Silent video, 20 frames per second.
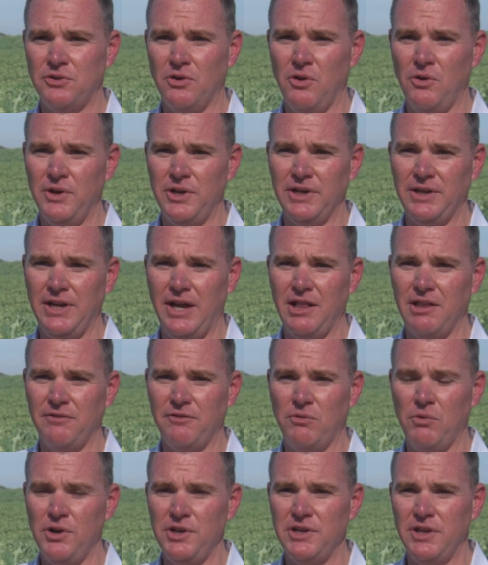growing in
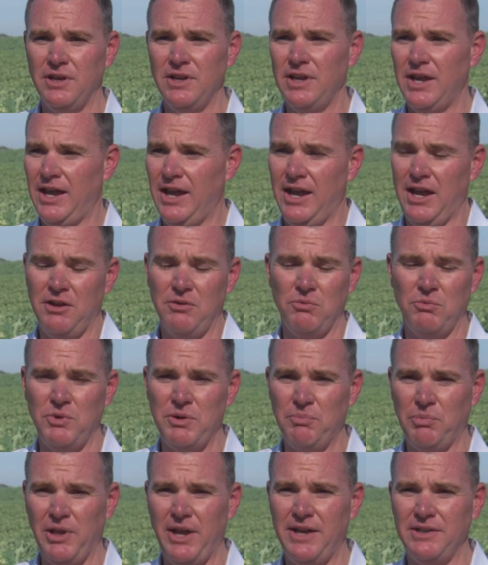California, and
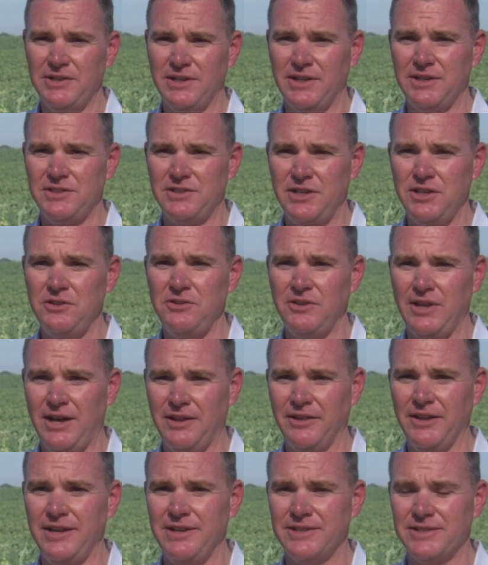we plan to continue
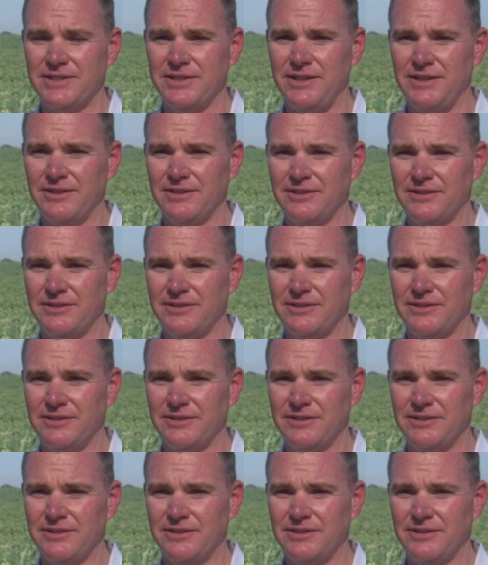that legacy.